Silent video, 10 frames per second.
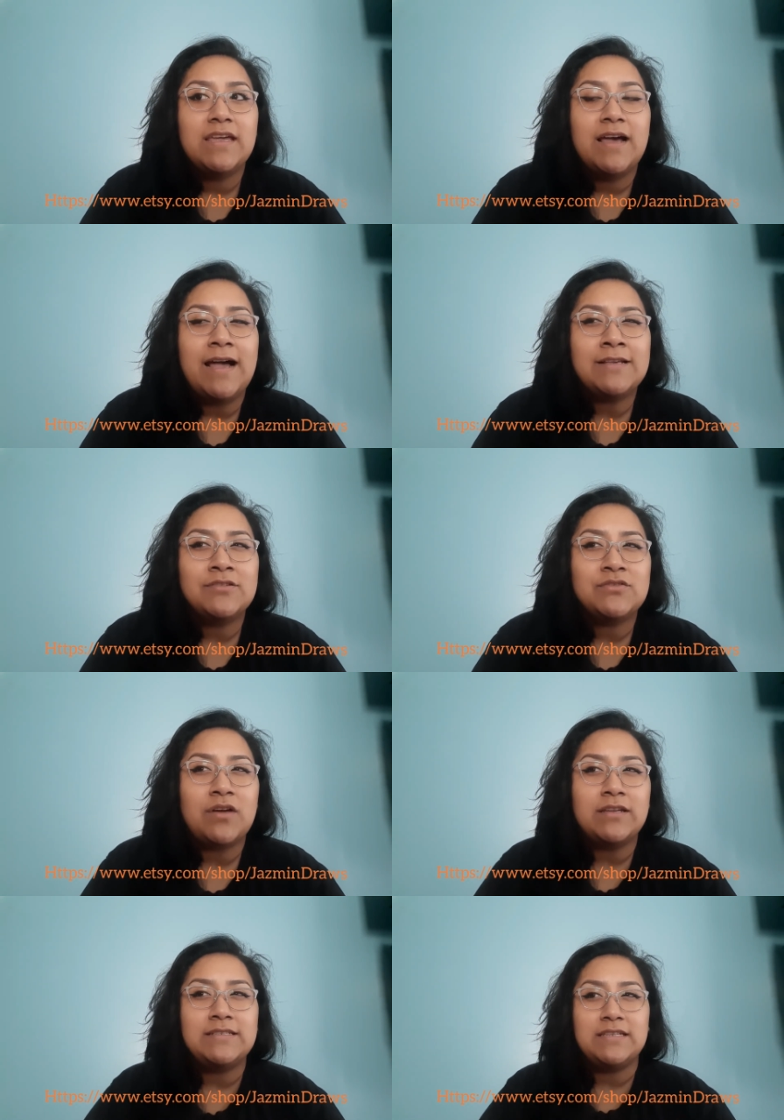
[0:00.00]
I also
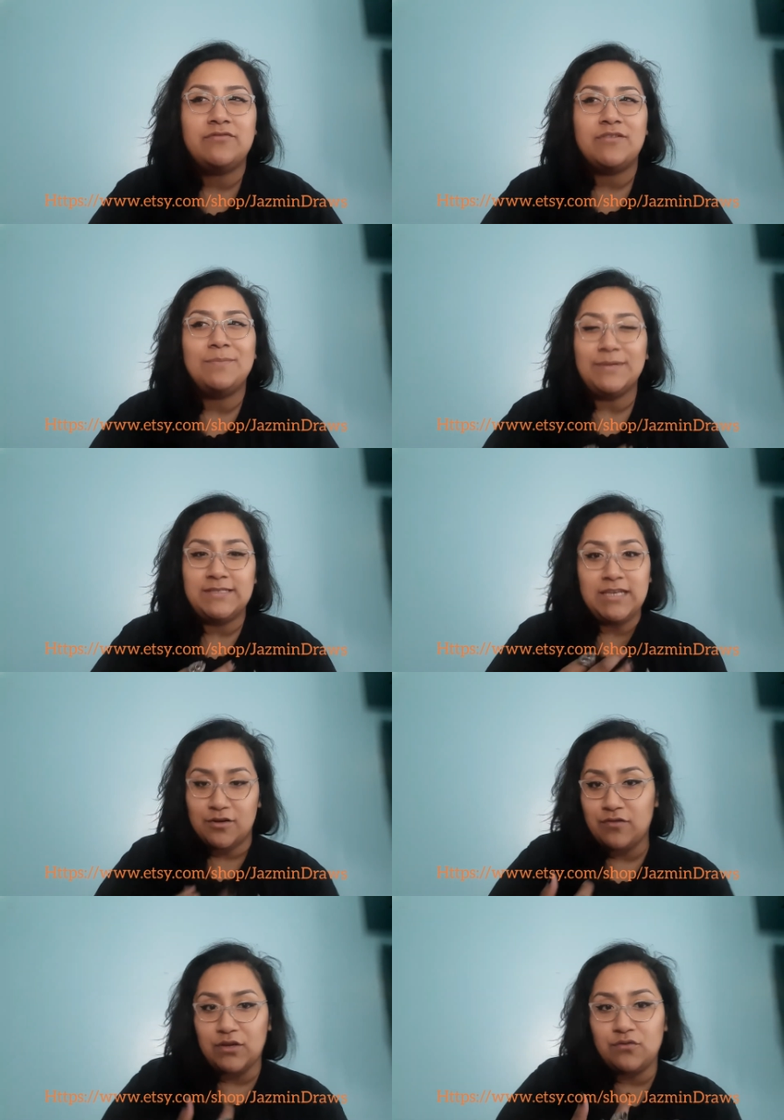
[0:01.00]
got a different
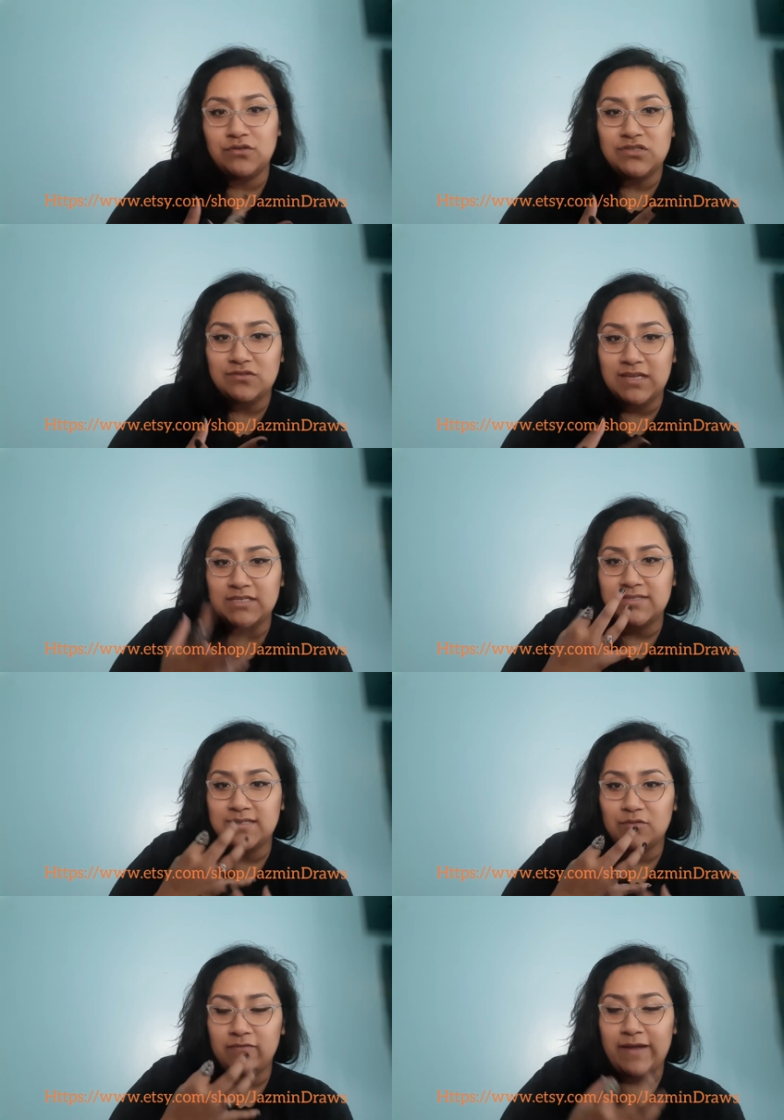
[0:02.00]
material. Usually I just
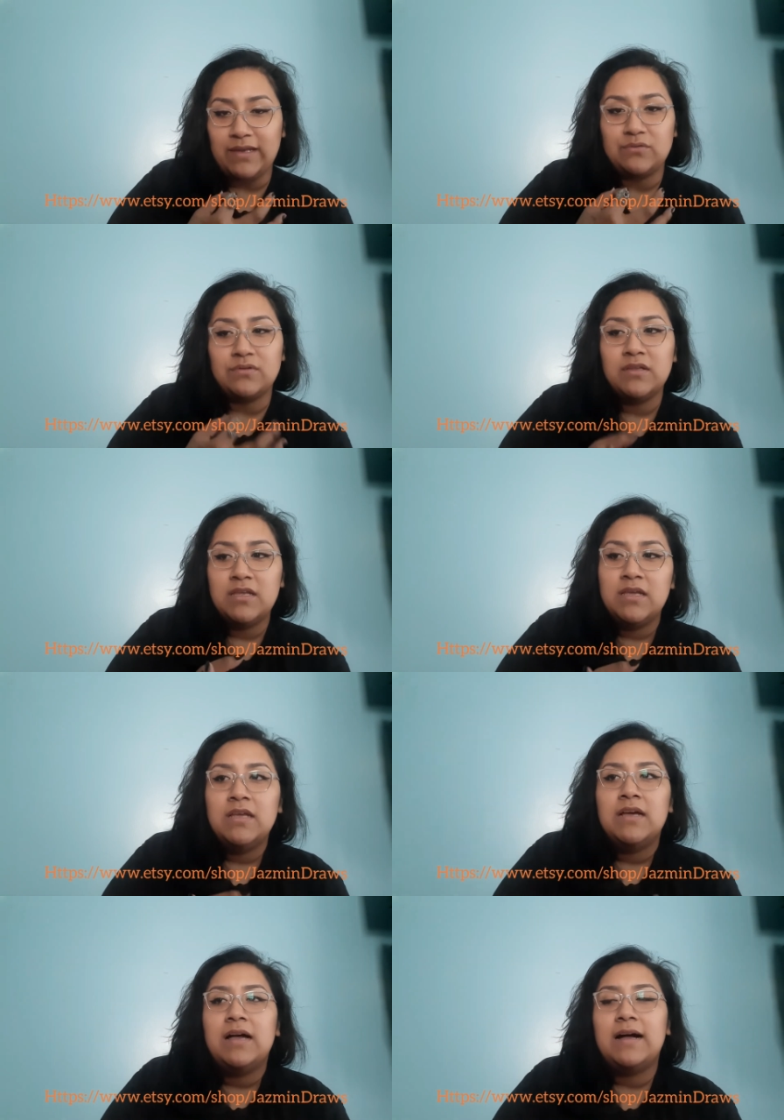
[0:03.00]
like a vinyl,
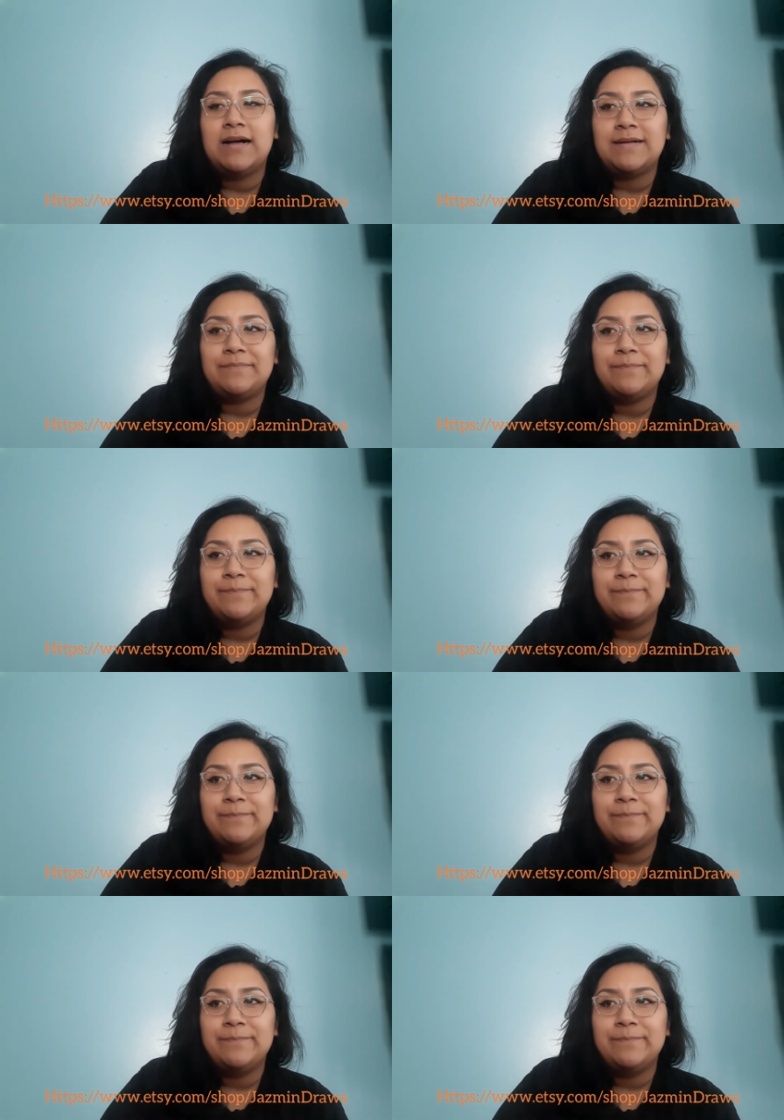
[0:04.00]
um,